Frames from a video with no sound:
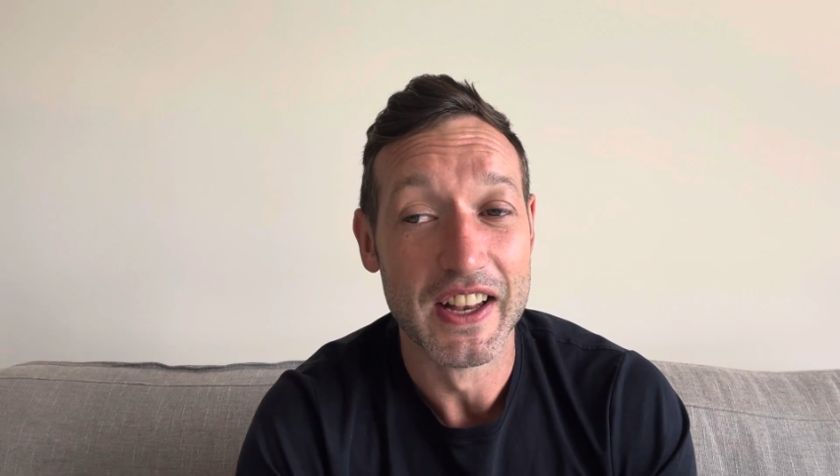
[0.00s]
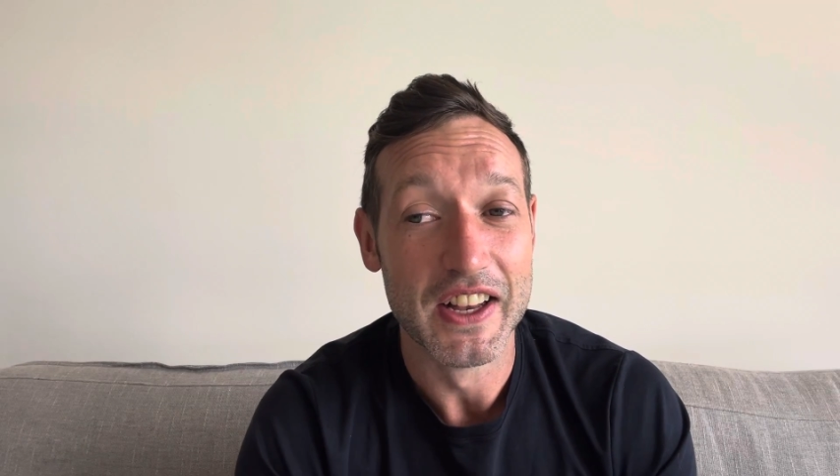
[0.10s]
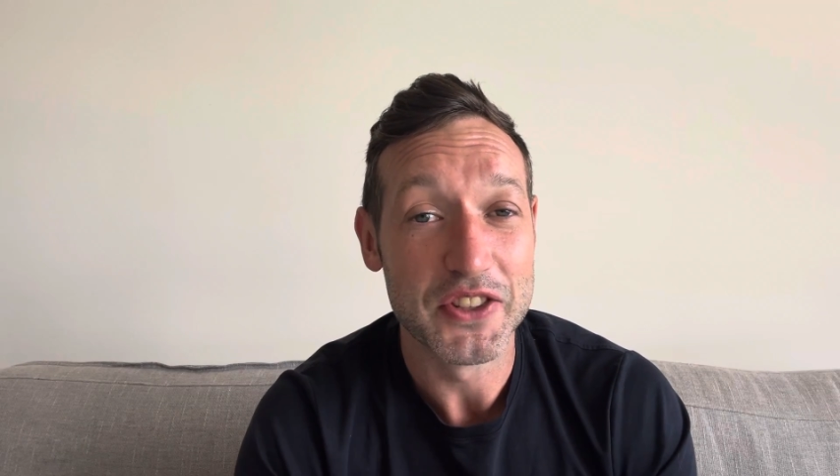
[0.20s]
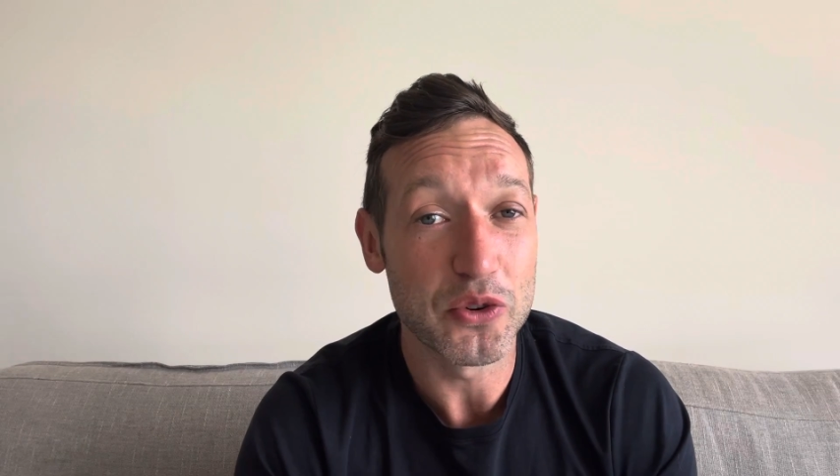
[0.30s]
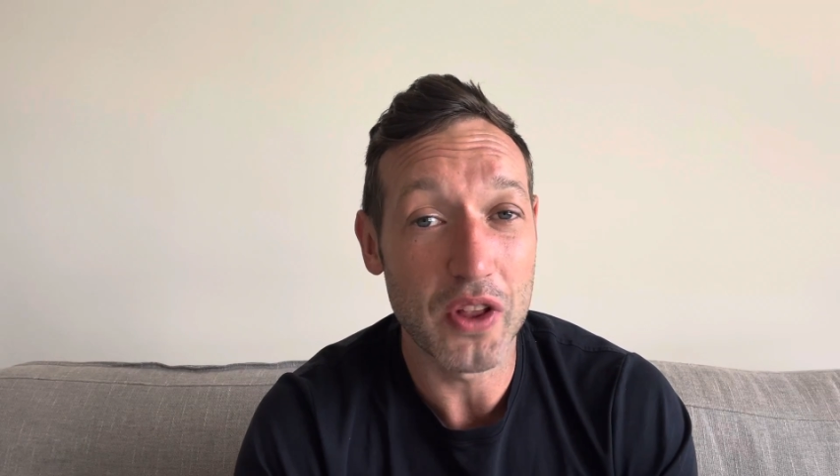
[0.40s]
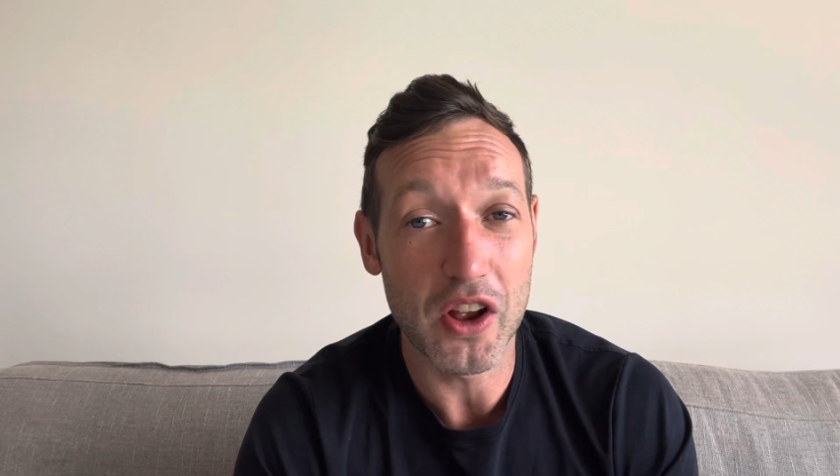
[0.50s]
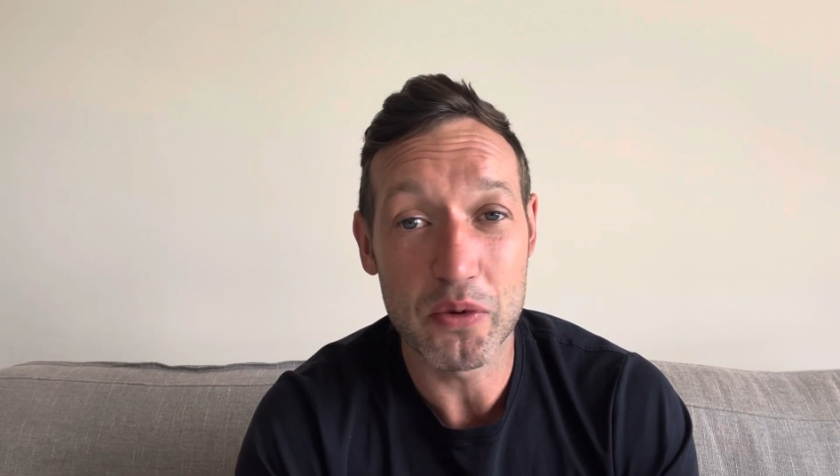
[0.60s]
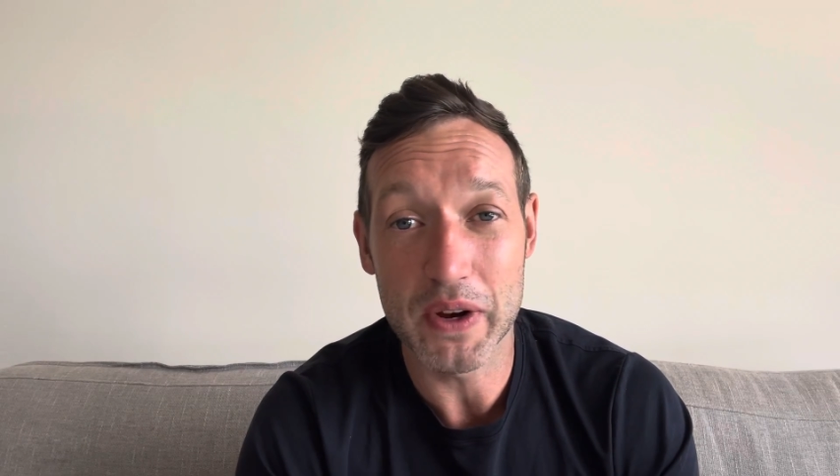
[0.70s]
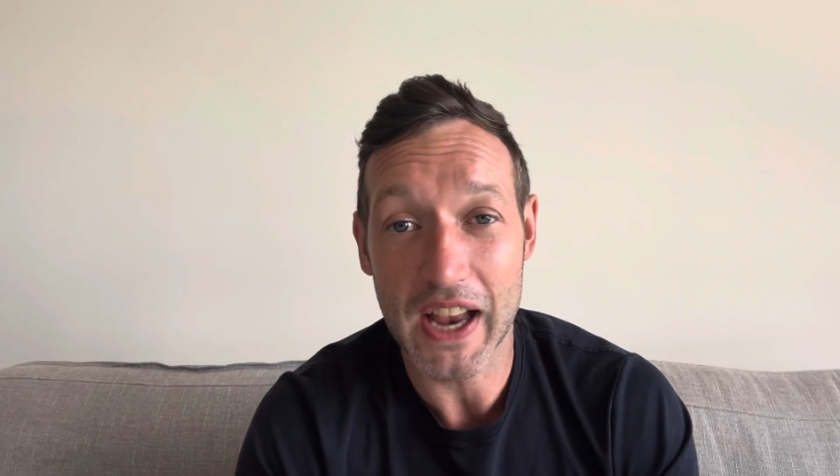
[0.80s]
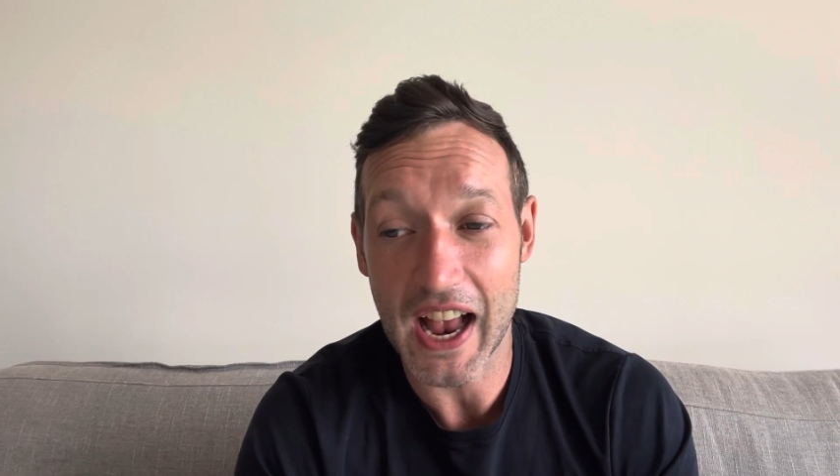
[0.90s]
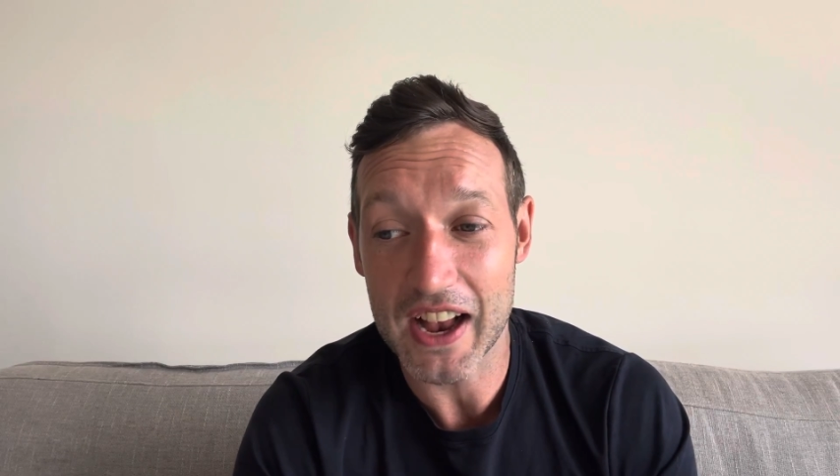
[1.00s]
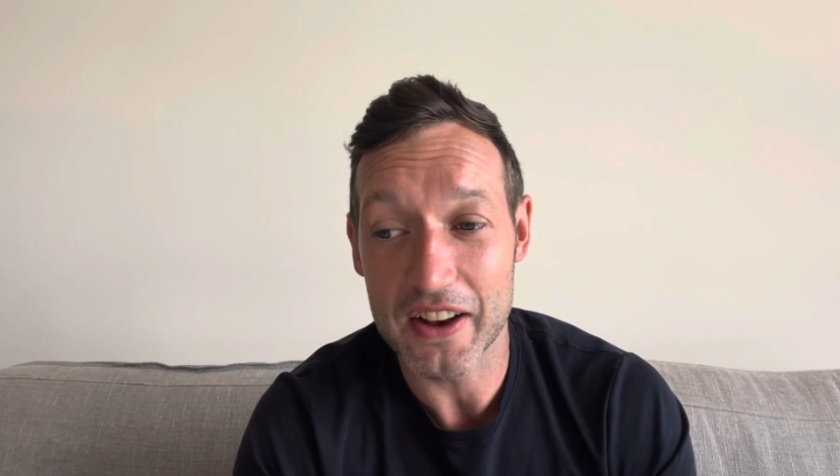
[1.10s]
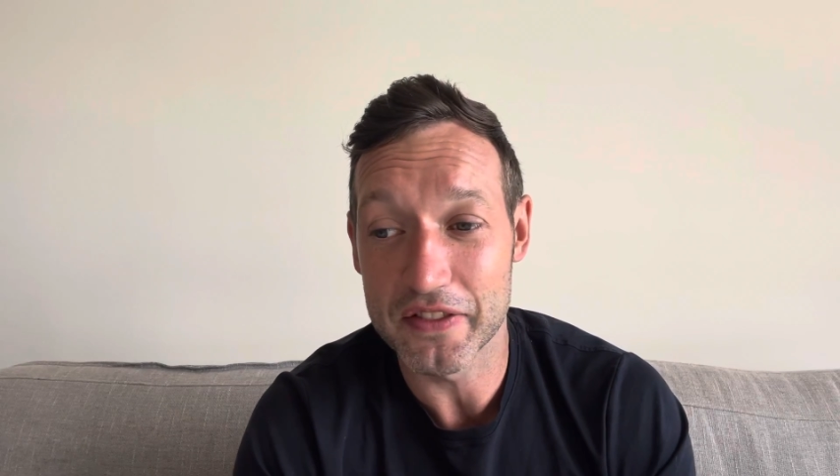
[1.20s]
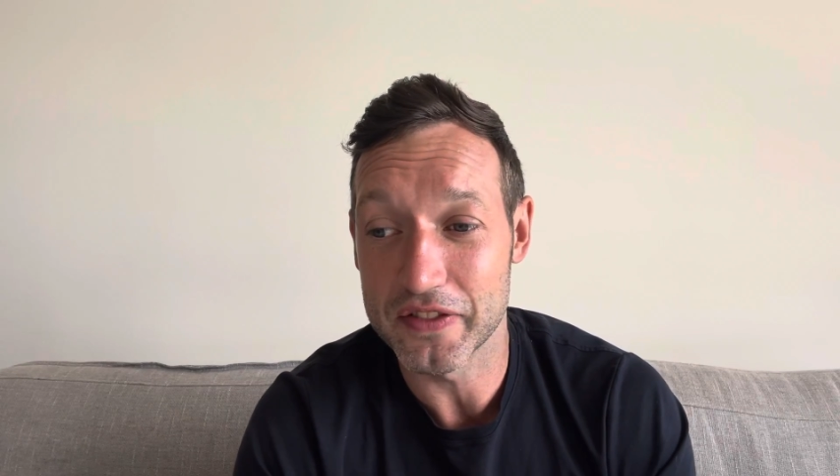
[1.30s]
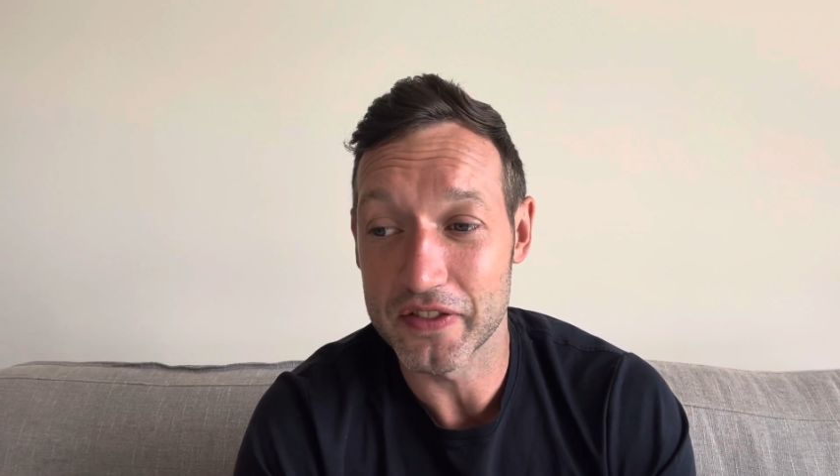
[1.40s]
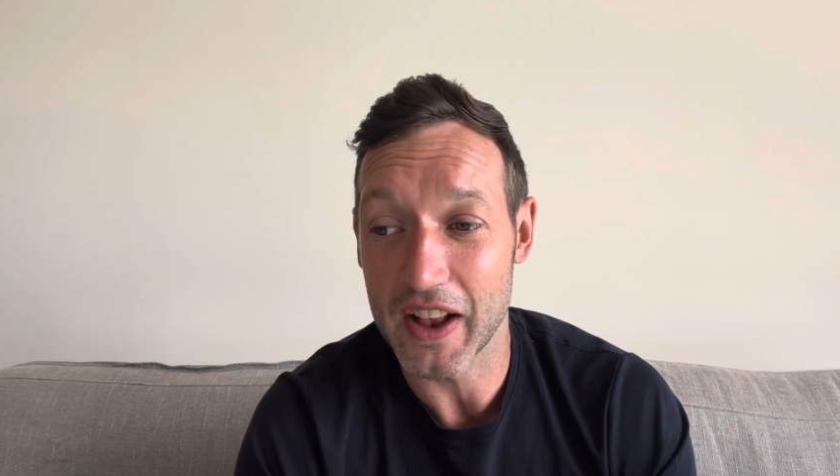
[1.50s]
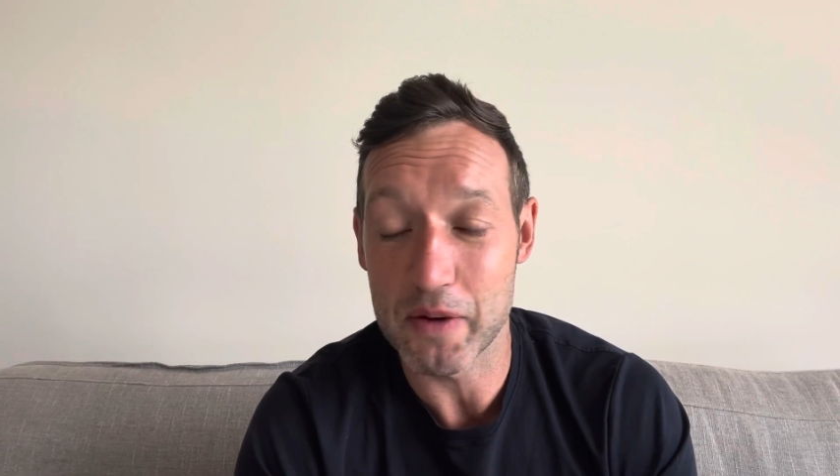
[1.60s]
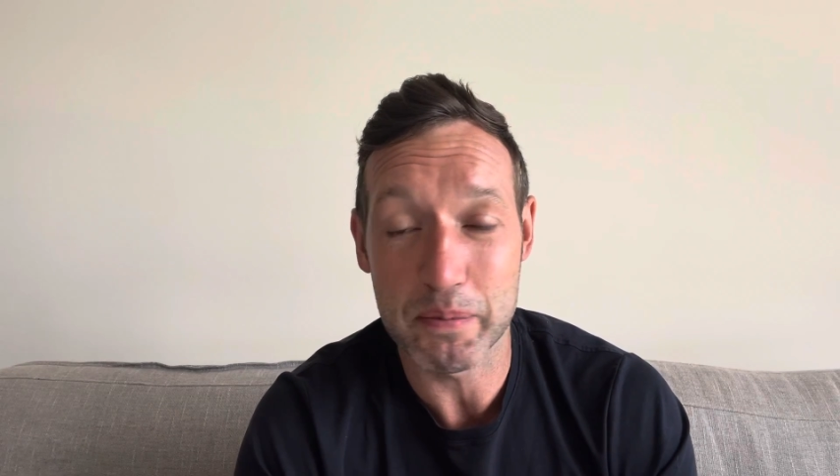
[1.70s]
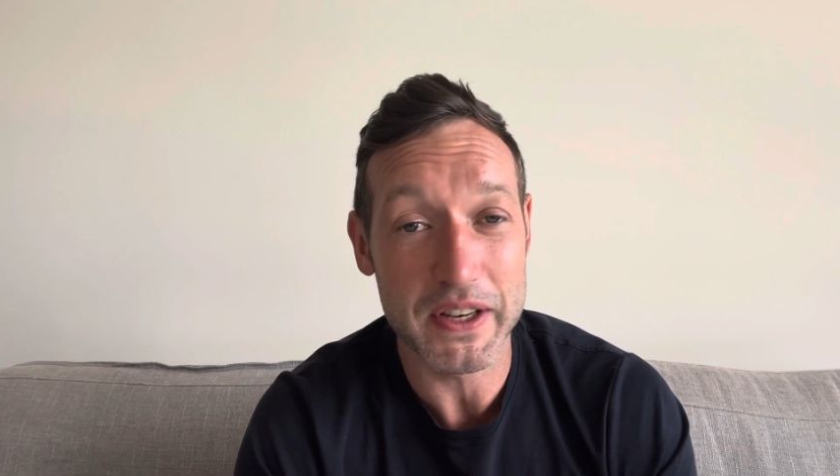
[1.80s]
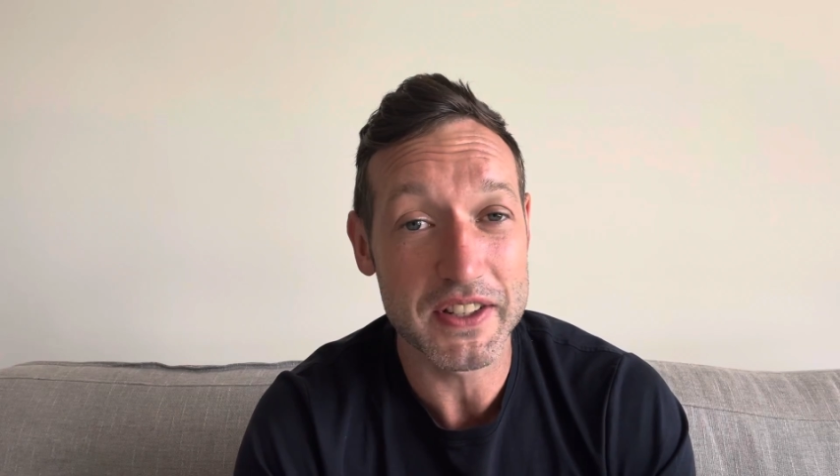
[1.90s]
So although we have our
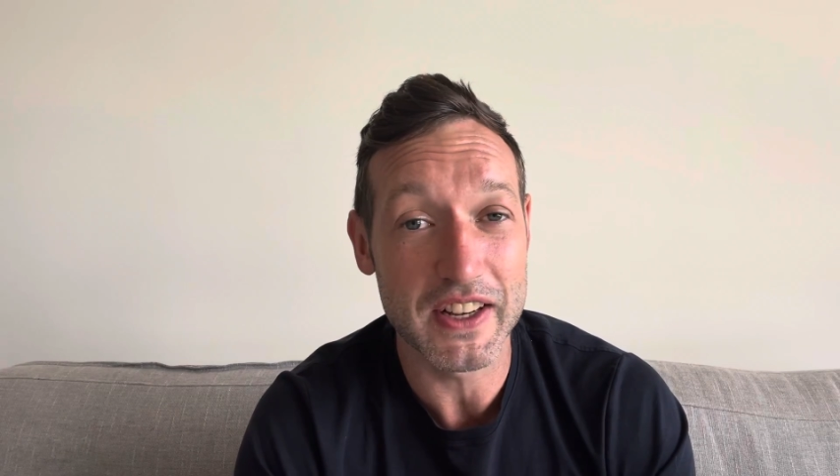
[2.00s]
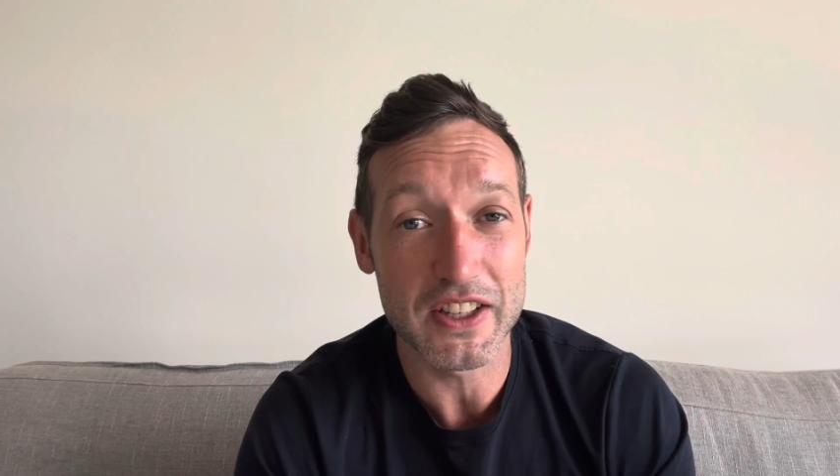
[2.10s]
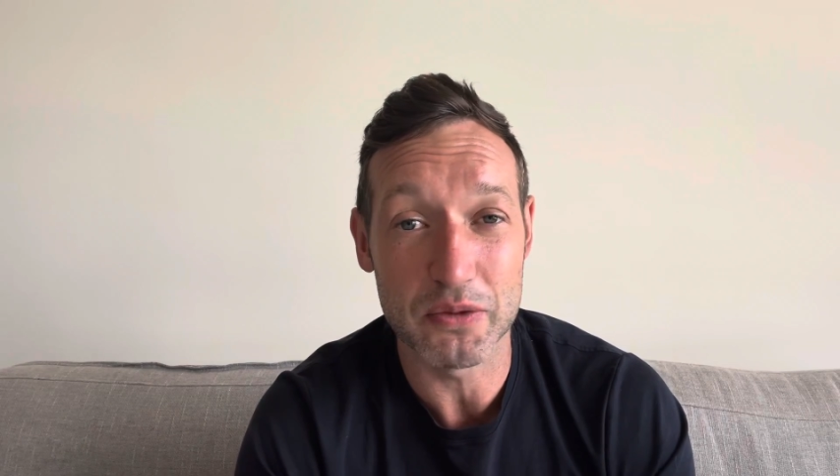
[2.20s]
business